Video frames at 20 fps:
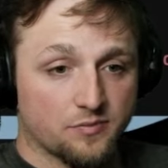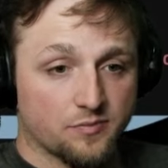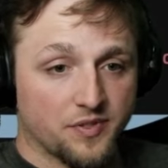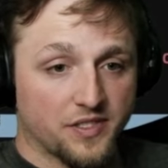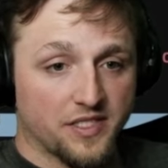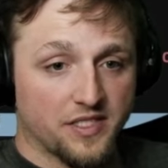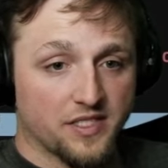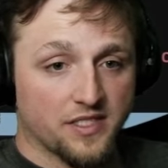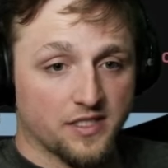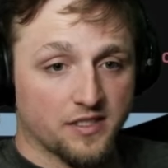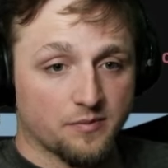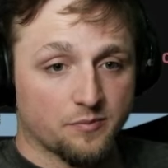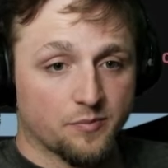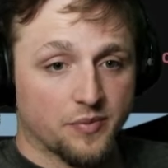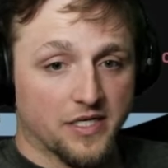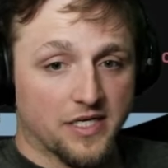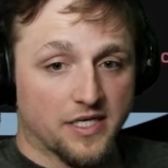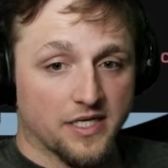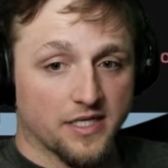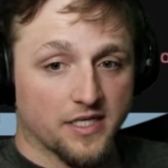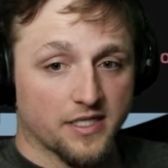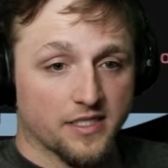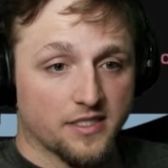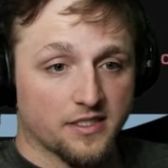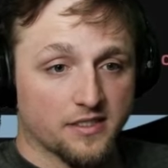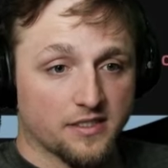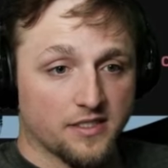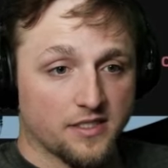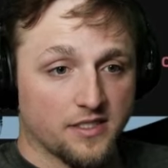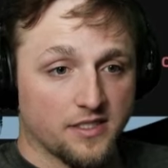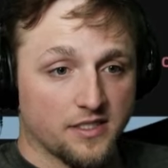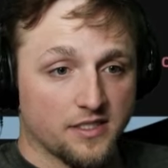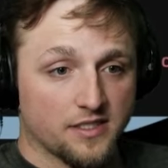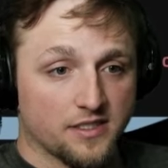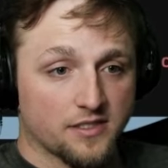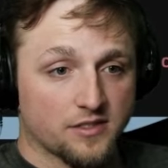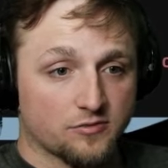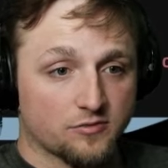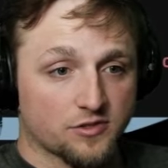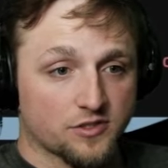be bind
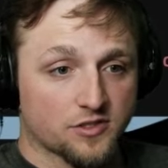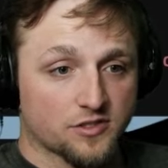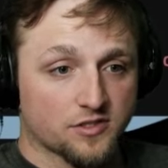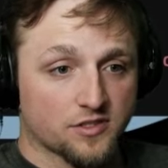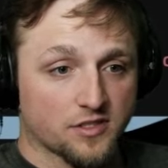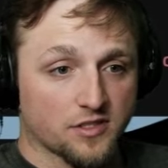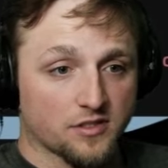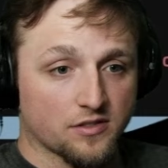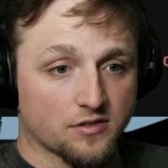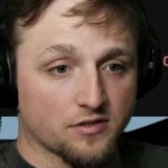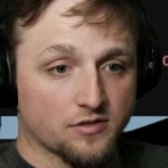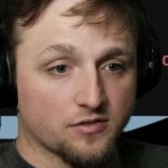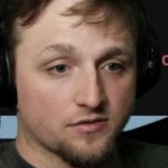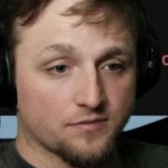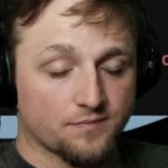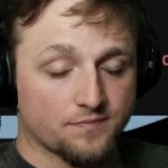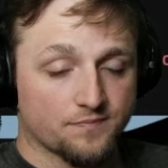here. We'll just go.